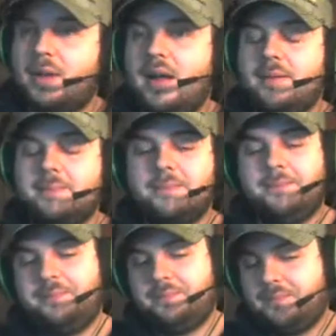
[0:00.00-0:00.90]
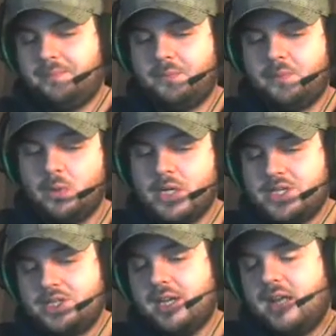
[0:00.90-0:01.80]
um,
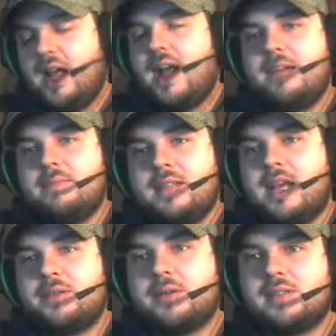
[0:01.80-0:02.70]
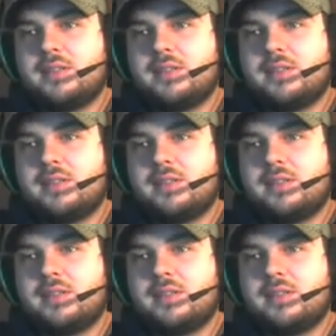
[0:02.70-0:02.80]
which I am that to a